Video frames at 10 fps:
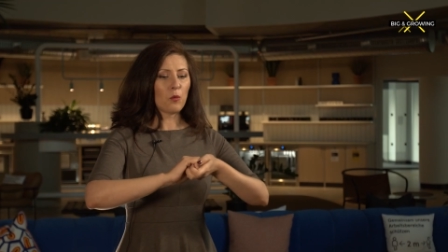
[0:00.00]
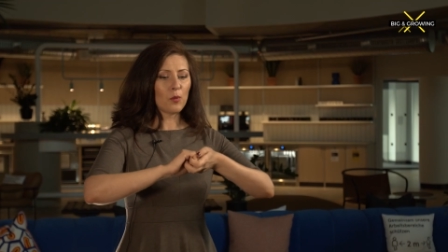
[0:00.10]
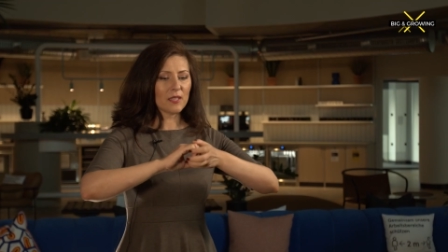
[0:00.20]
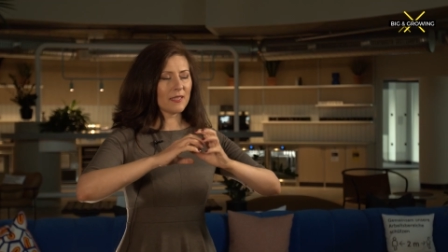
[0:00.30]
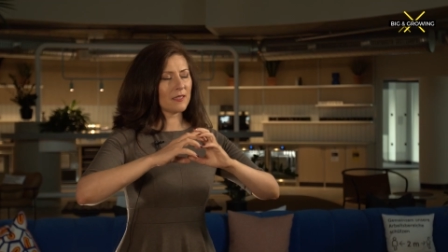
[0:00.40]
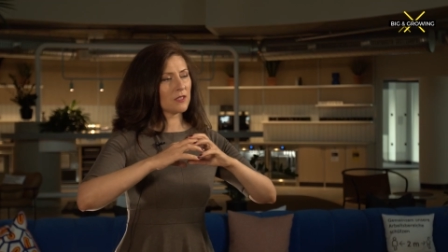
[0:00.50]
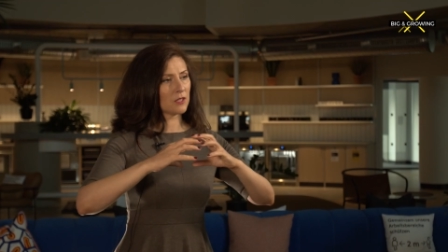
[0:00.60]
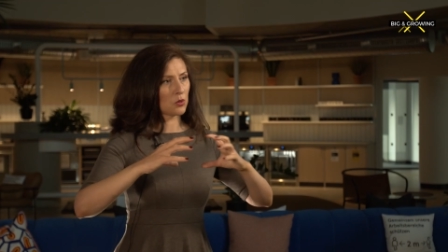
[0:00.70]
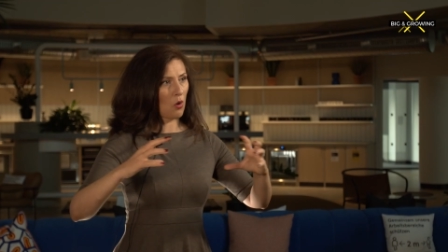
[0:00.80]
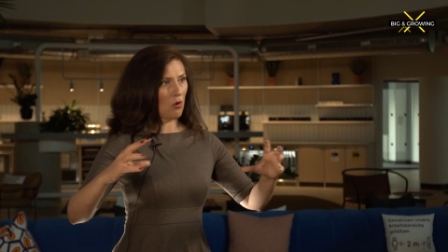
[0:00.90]
will then
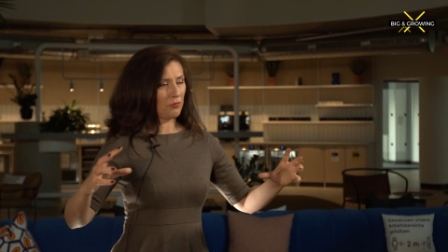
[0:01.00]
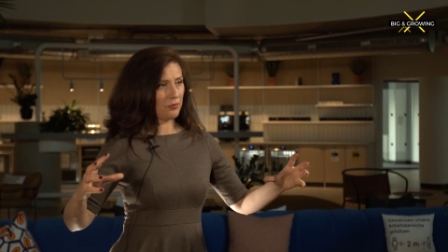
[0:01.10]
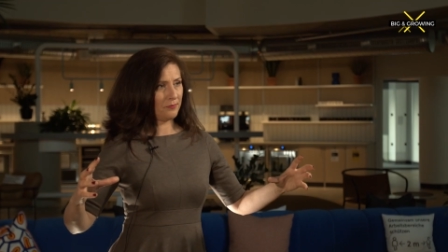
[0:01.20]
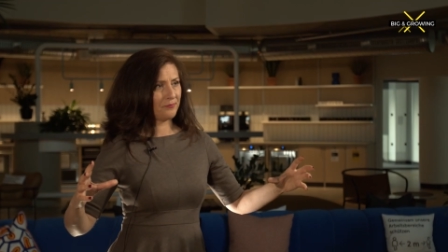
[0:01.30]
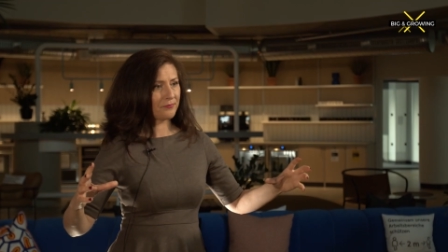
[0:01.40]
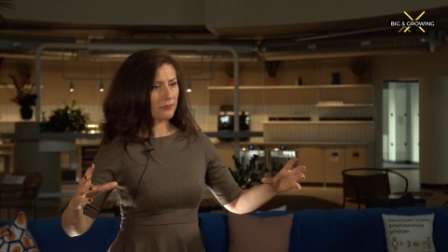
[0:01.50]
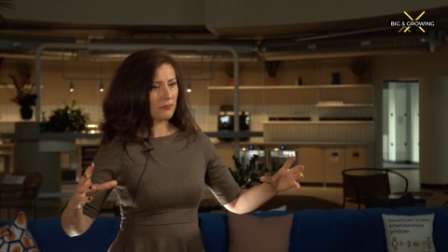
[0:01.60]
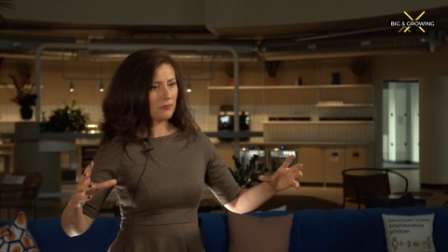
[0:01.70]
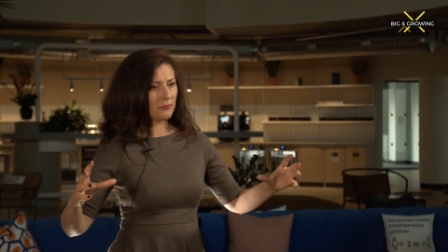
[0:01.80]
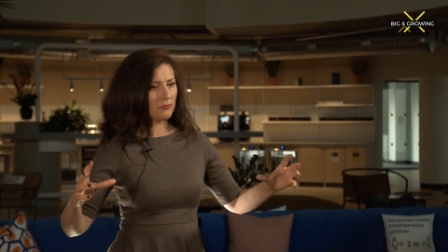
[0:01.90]
dissolve
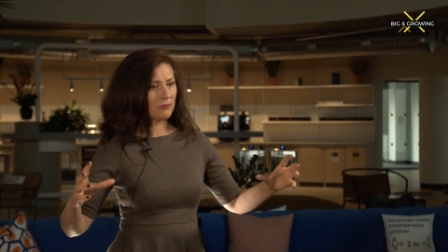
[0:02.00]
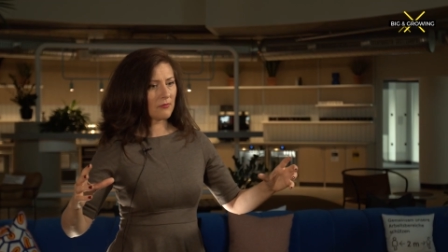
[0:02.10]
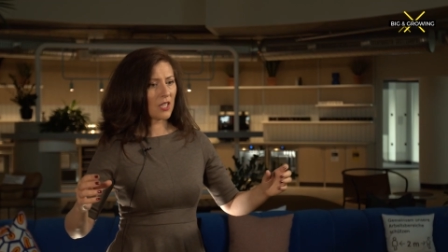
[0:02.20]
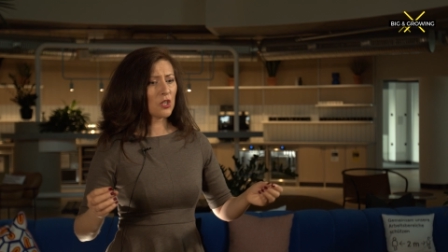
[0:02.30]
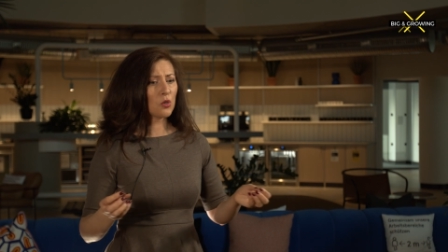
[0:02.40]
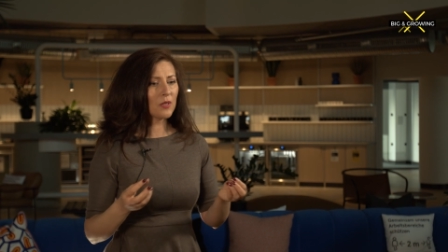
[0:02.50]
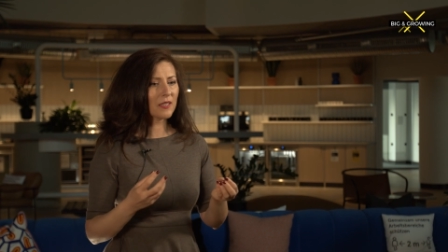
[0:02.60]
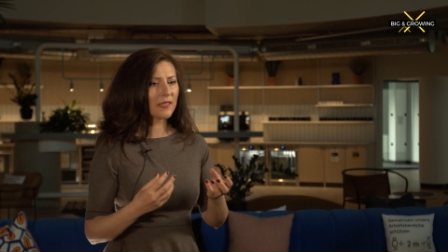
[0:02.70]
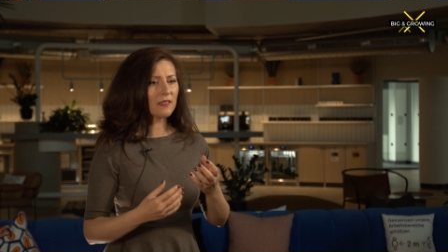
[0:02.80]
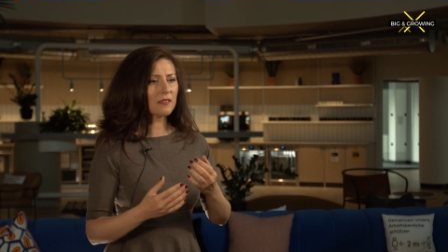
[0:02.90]
you
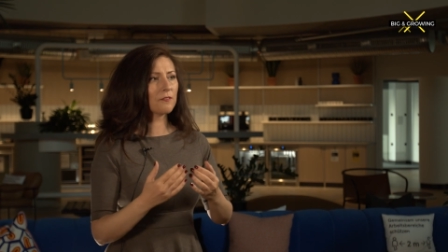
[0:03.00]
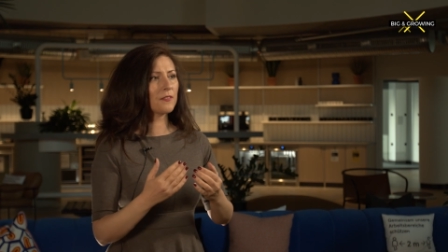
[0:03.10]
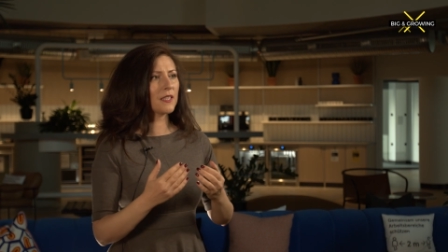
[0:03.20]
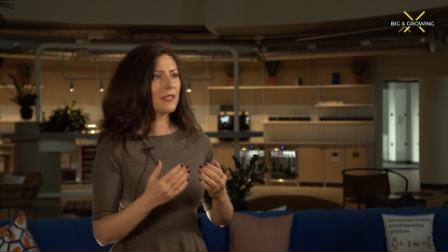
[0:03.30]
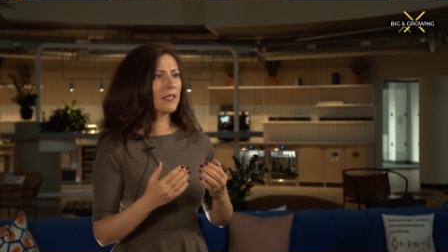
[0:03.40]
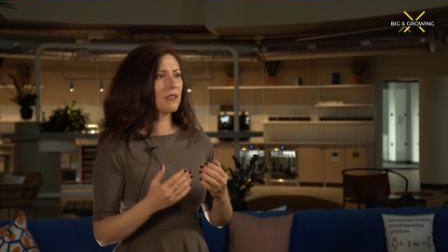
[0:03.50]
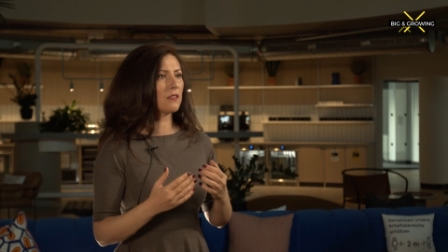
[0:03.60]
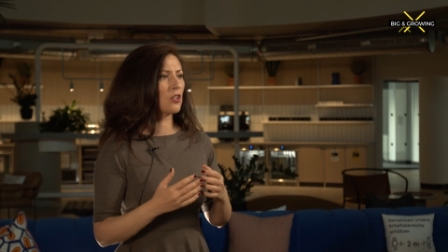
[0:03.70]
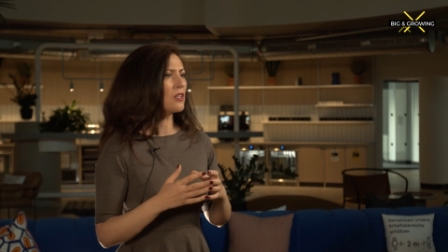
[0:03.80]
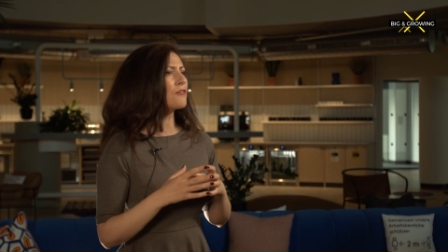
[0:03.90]
will get the feeling
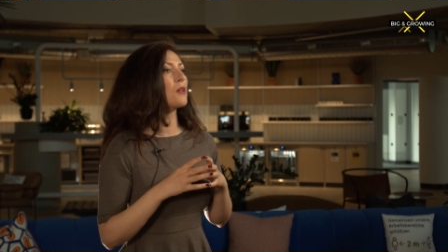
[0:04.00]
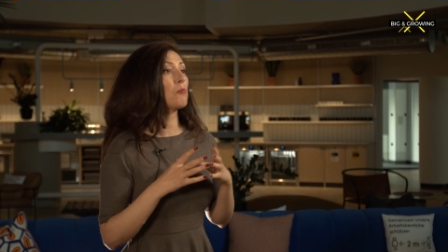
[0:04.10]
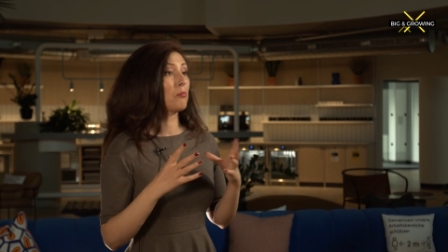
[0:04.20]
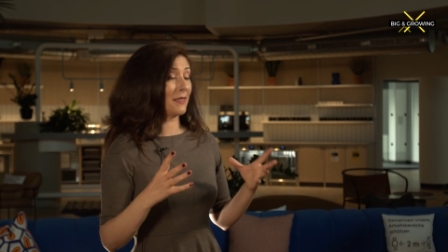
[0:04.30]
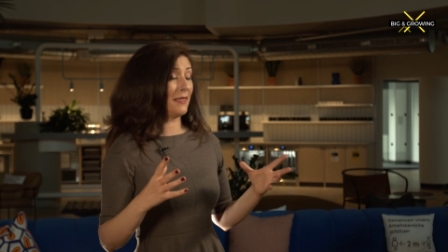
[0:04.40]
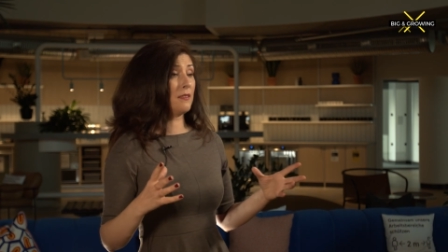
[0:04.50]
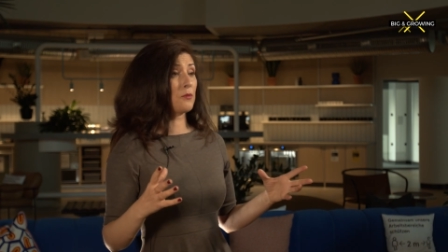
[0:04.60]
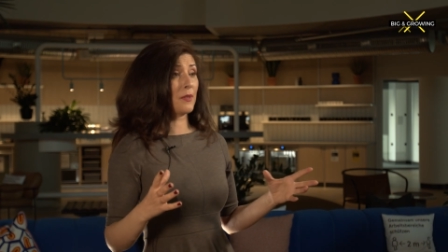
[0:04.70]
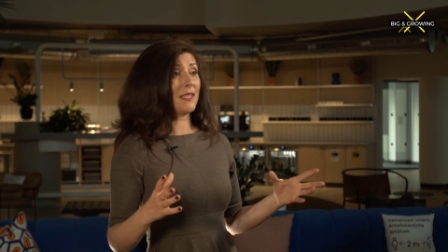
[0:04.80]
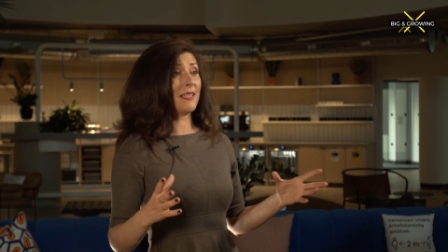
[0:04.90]
not of complete
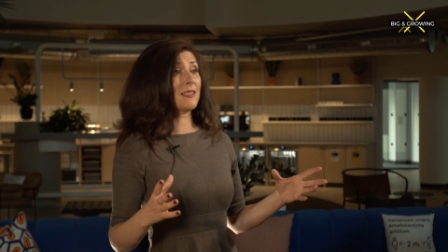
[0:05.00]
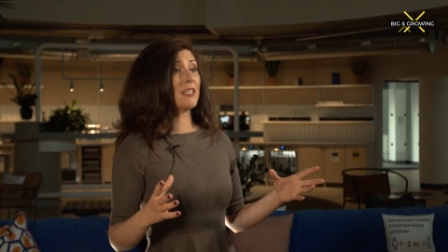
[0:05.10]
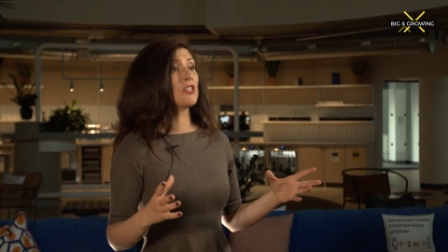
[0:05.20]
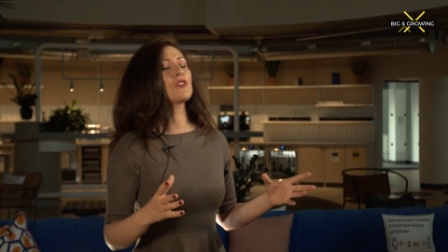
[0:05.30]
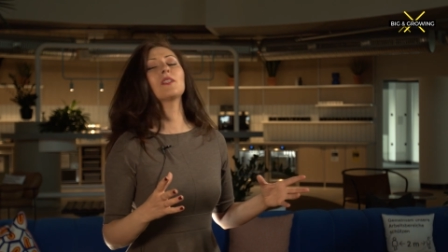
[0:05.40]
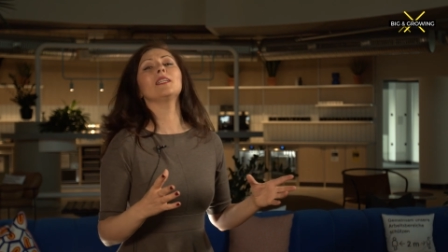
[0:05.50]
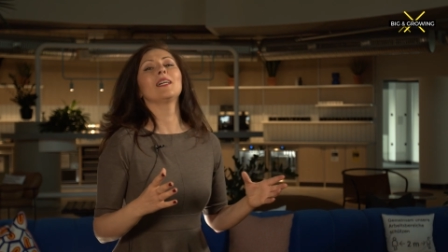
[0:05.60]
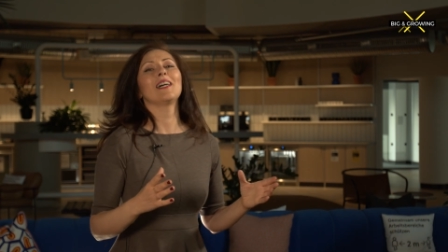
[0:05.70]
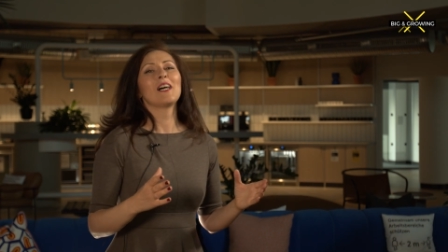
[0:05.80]
relaxation,